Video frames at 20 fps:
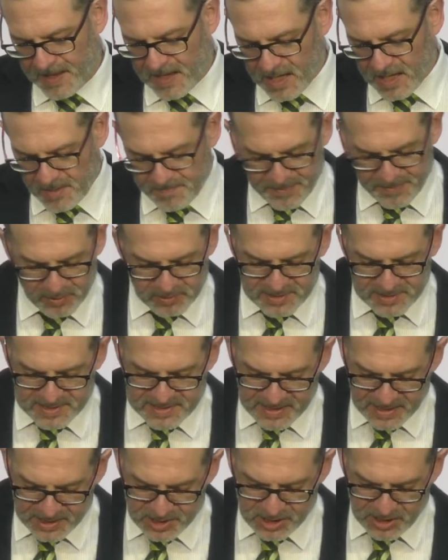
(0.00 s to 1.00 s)
He built
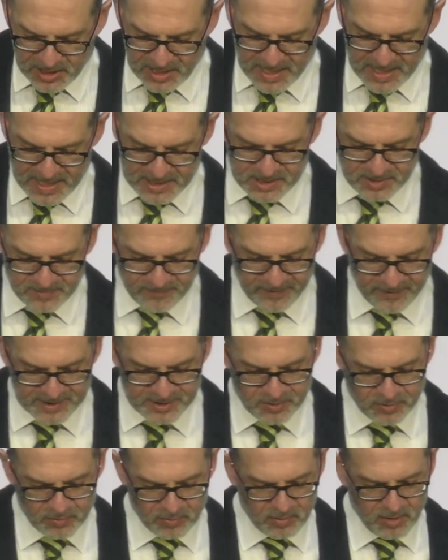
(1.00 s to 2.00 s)
such a large
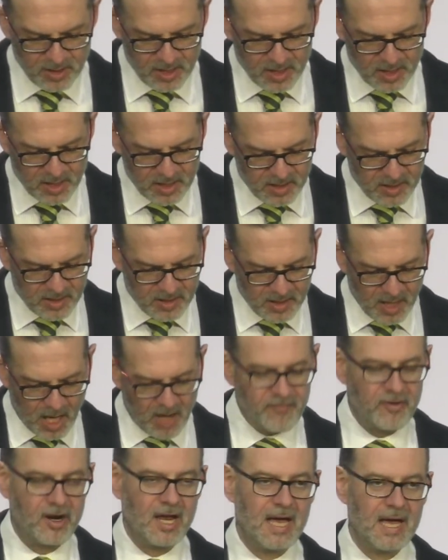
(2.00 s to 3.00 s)
vessel
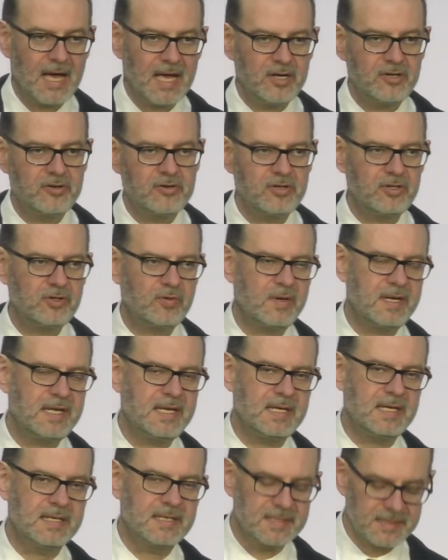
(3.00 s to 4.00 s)
over 120
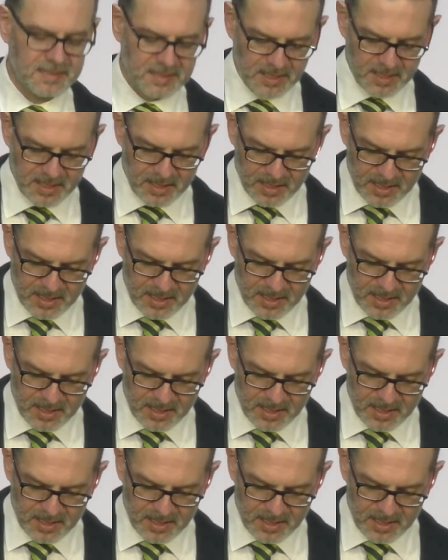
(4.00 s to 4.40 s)
years.